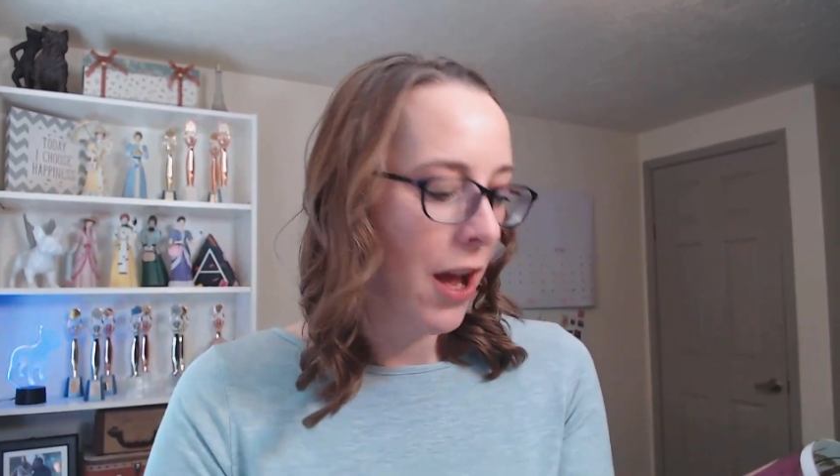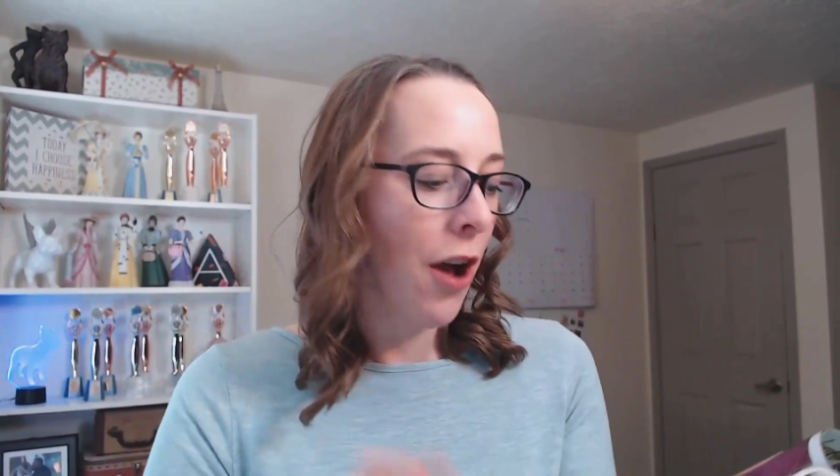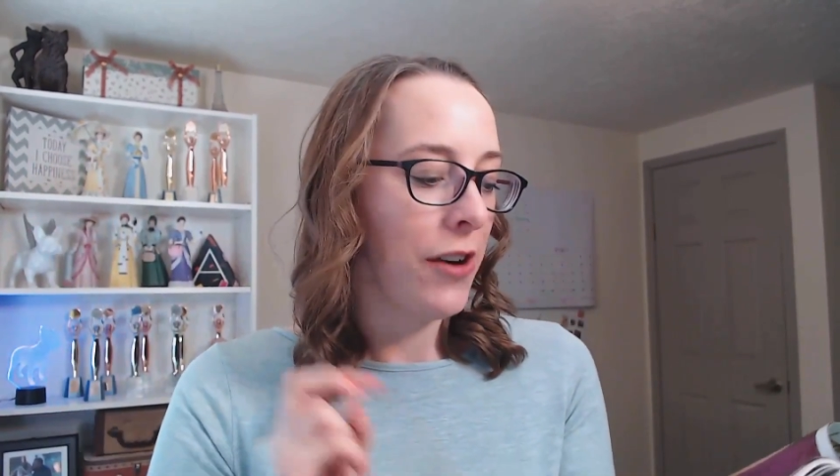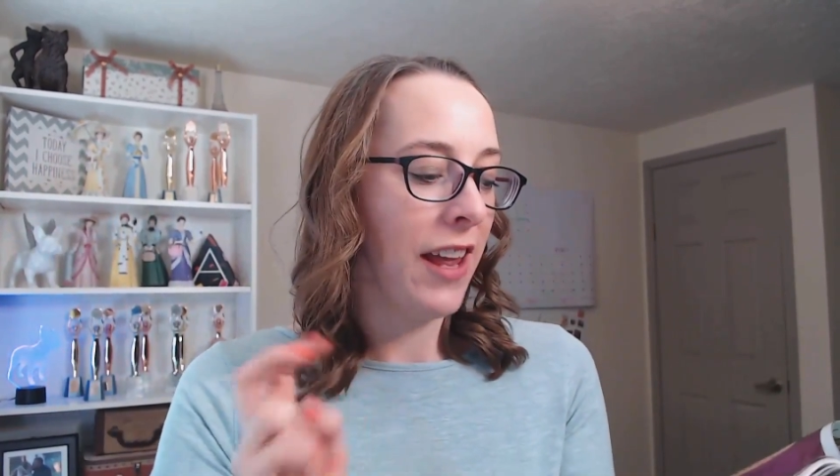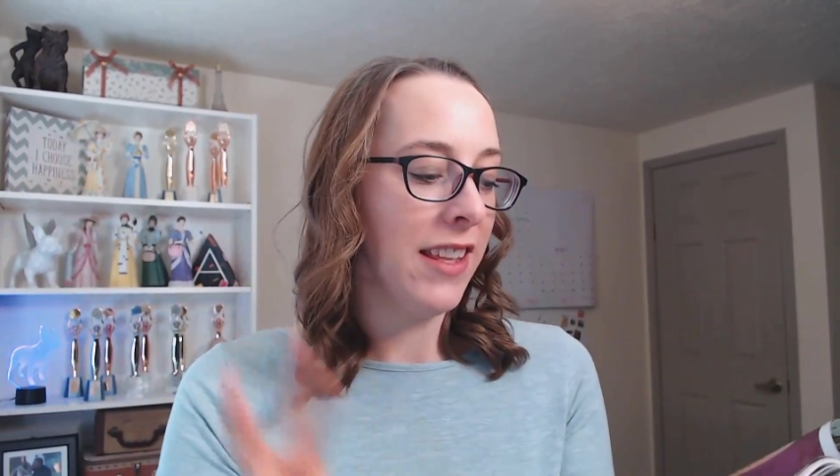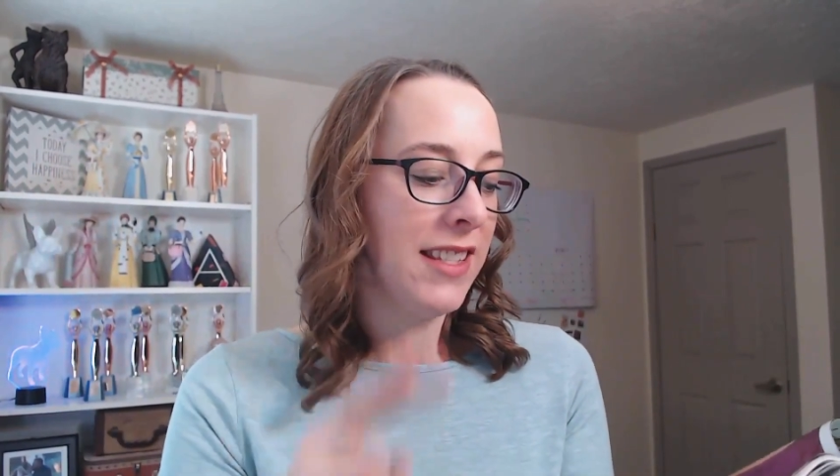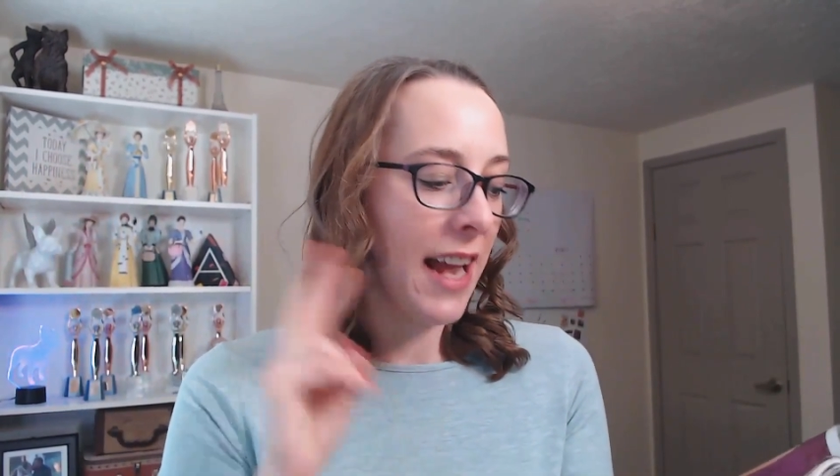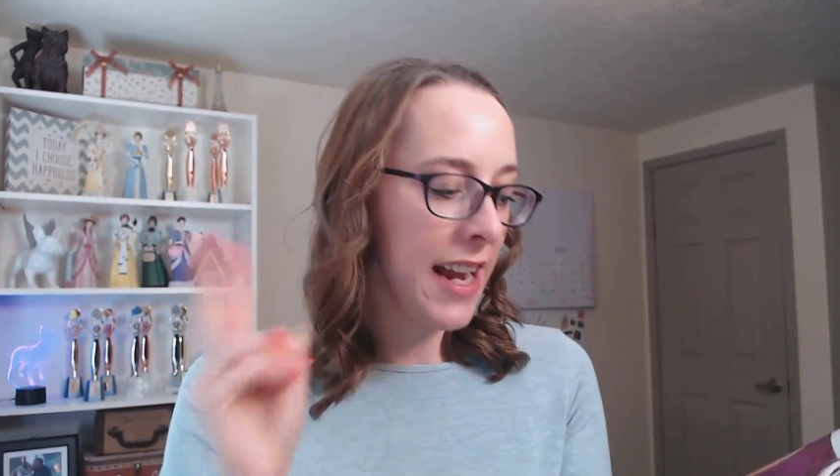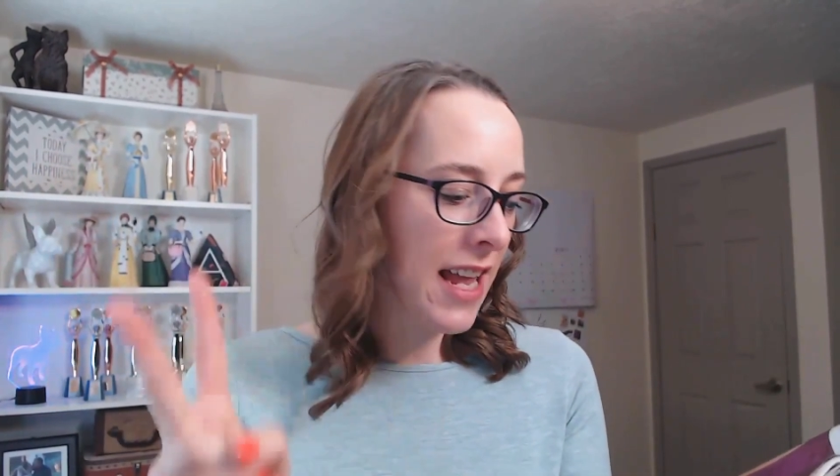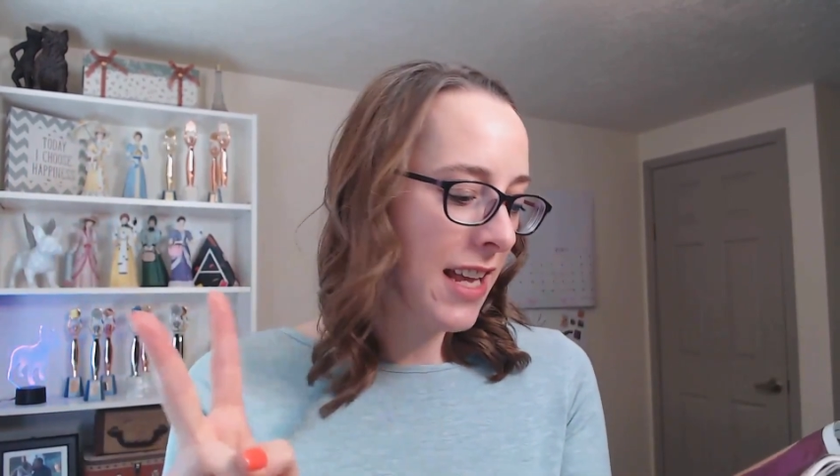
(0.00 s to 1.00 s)
Okay, the
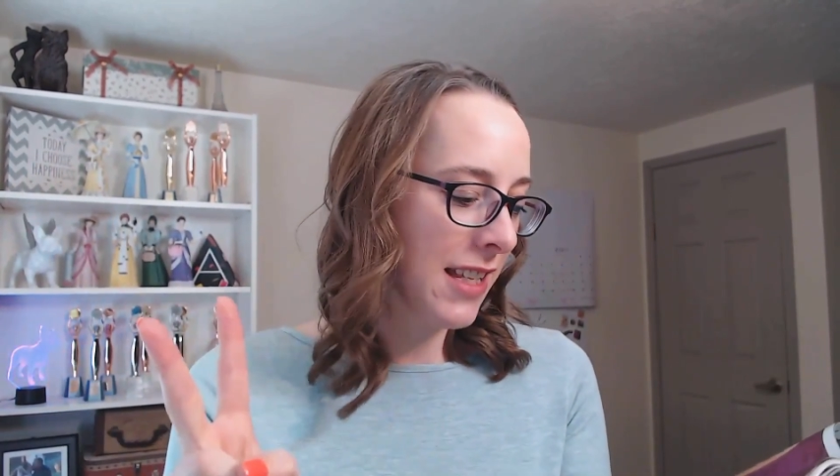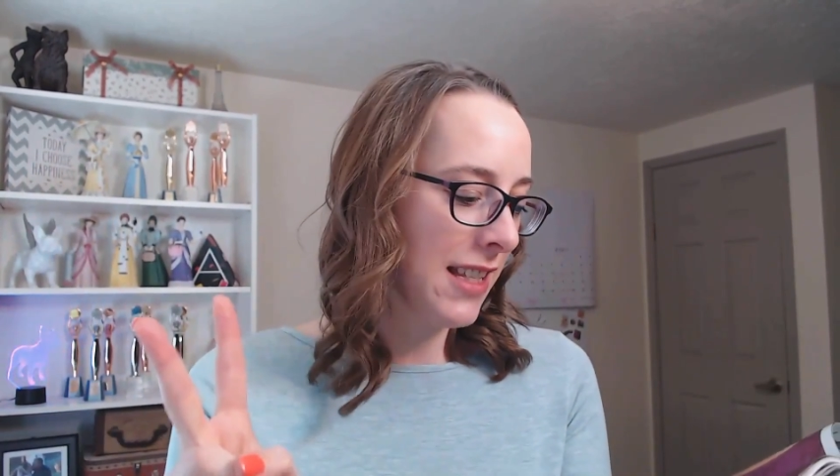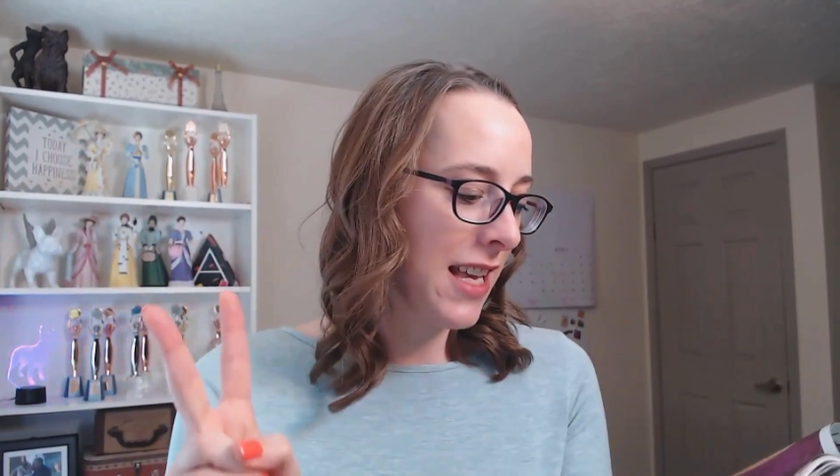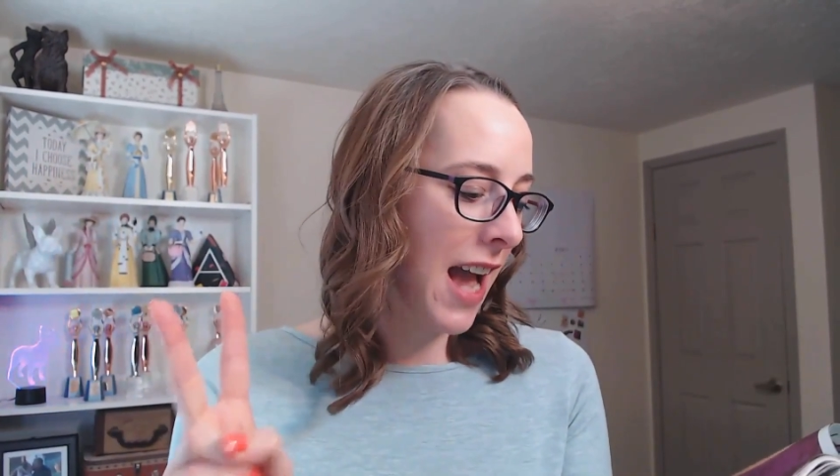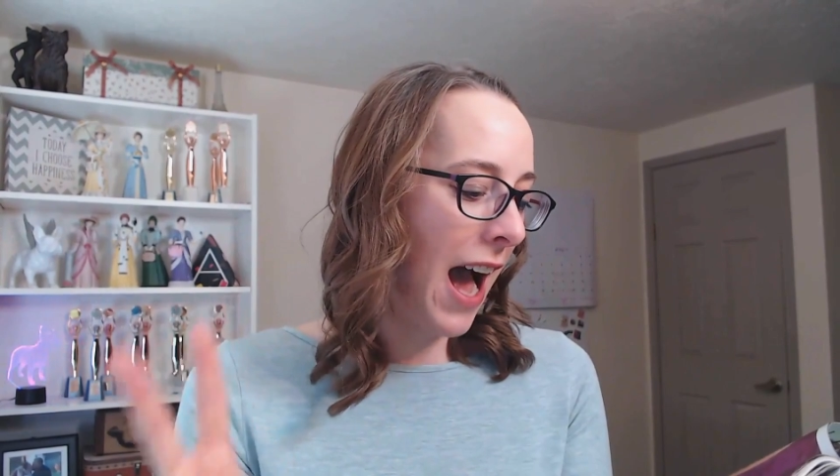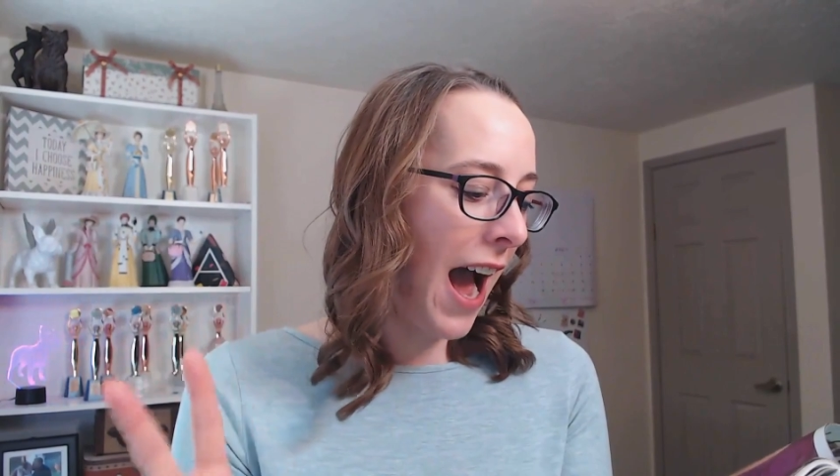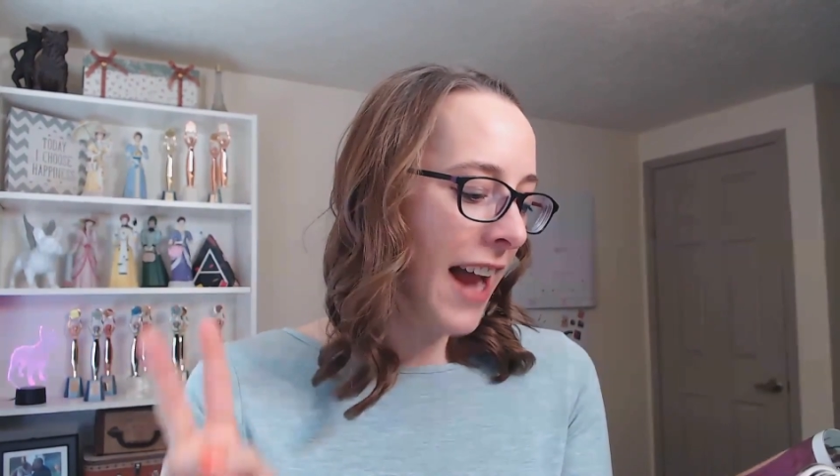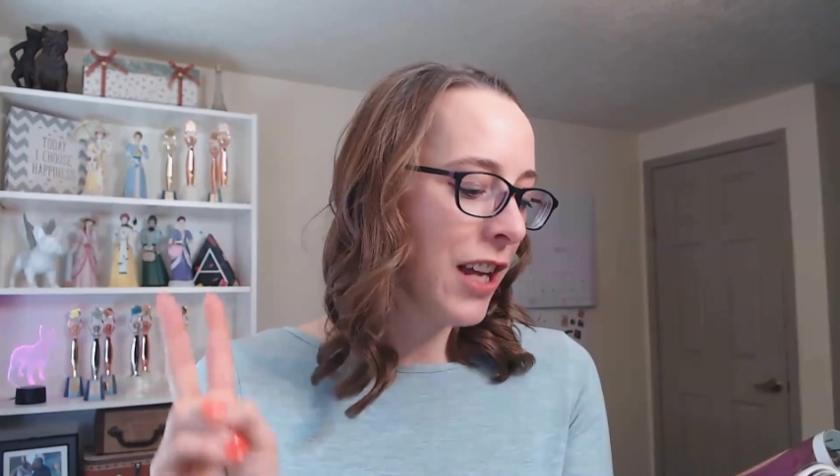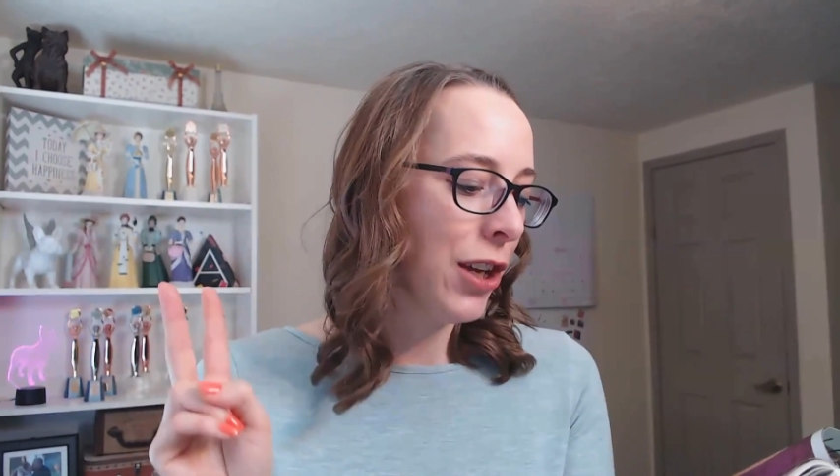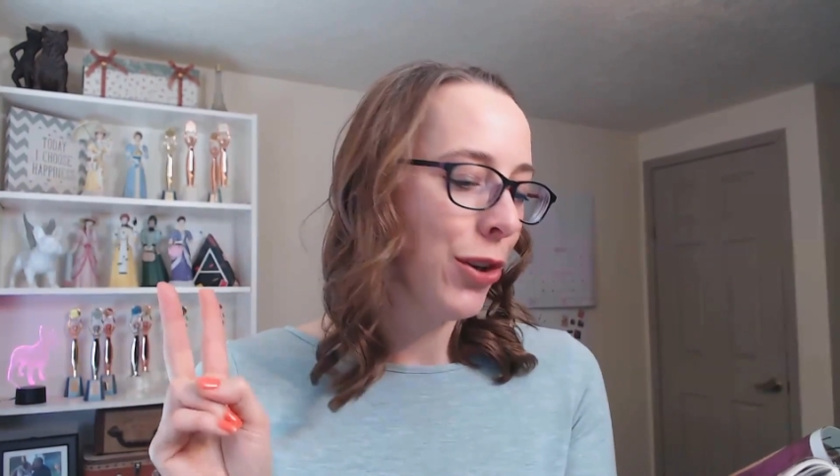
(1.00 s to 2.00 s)
second is the
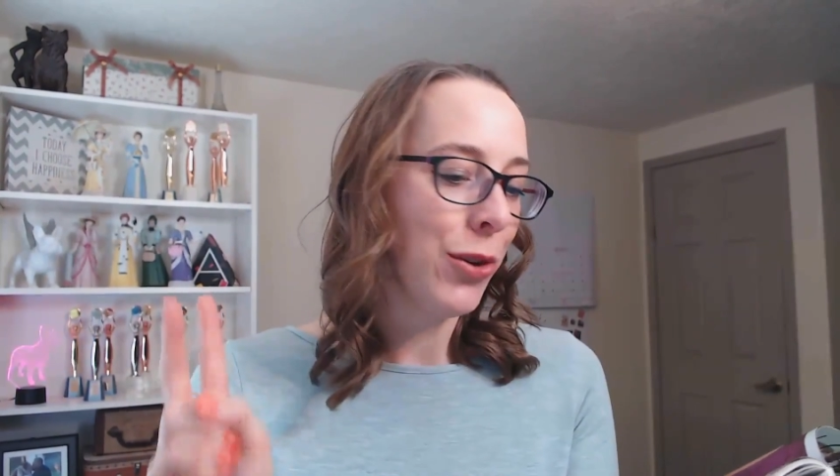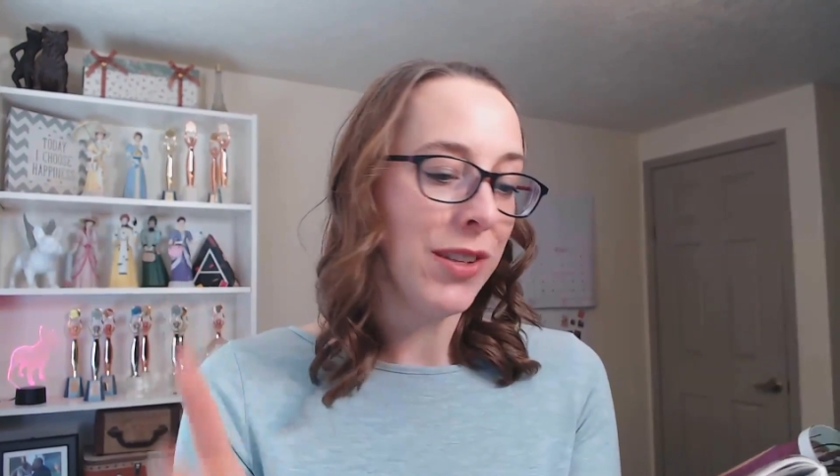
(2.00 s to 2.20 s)
Haiku